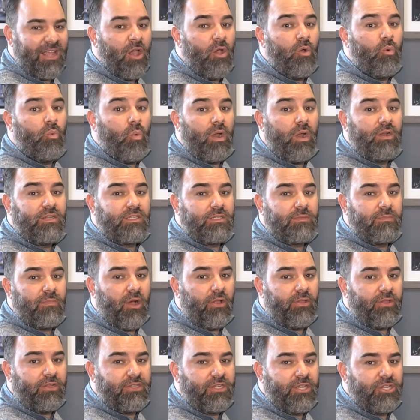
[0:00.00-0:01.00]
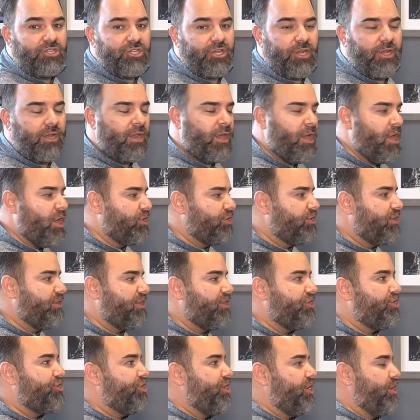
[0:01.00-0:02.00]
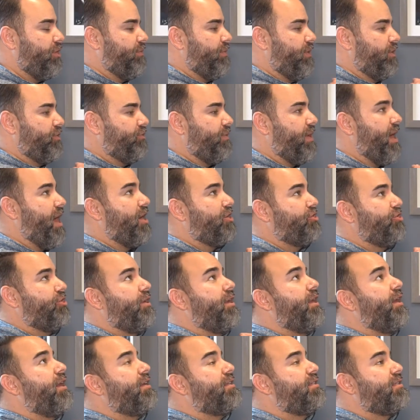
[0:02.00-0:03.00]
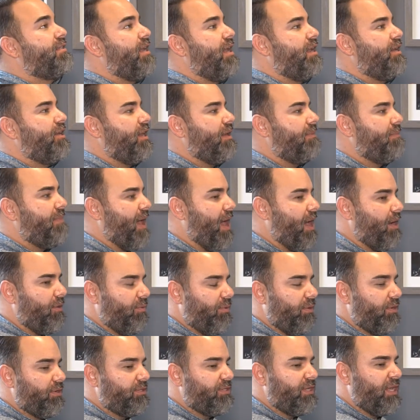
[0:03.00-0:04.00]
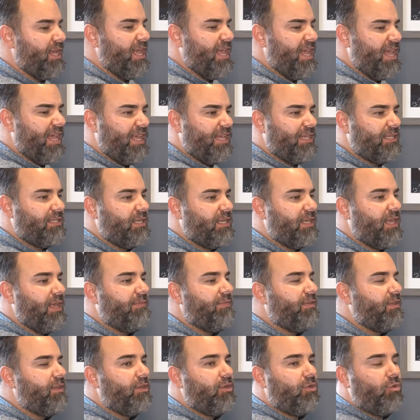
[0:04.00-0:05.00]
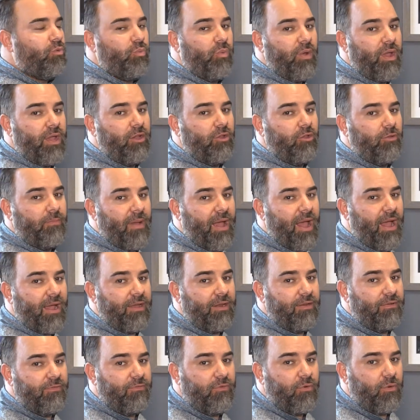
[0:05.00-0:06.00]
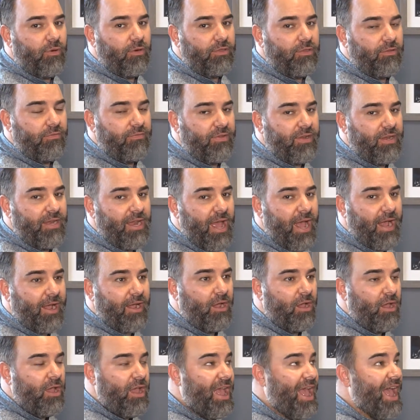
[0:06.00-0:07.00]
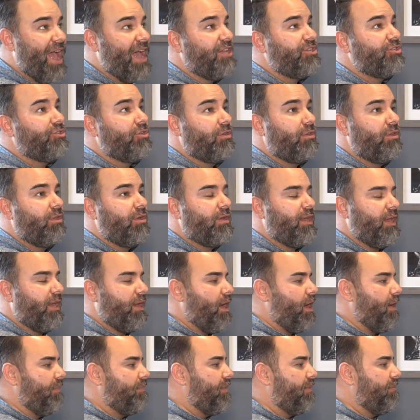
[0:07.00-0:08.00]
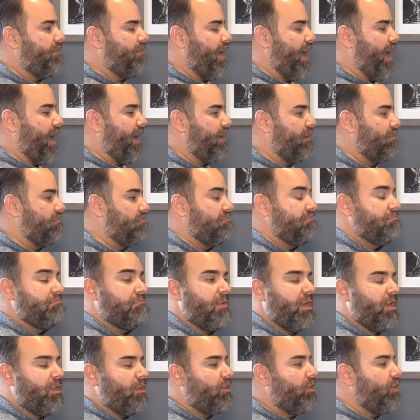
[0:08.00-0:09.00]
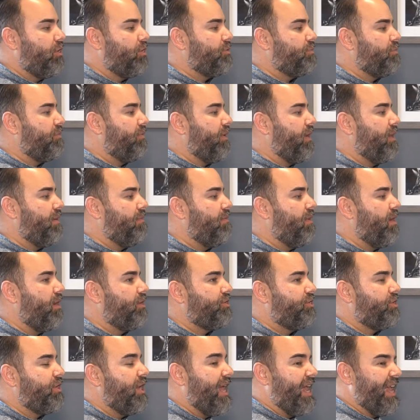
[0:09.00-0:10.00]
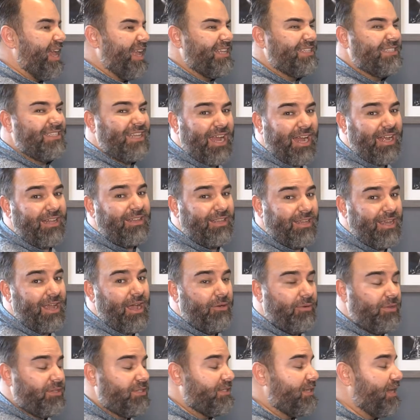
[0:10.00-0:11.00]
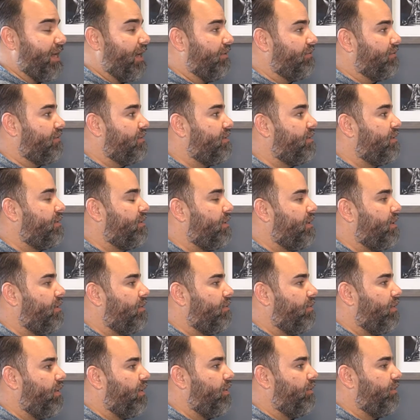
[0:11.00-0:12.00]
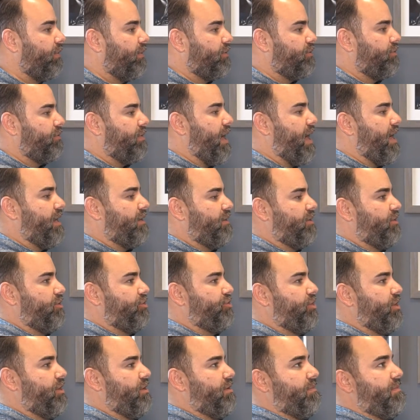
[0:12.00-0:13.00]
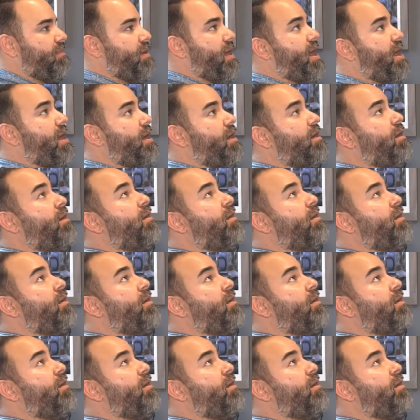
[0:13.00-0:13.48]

One small addition to the chin retraction and extending backwards is to give a little wiggle back and forth of the neck as you're looking up and back. Looks pretty much exactly how it sounds. We're going to retract the chin back,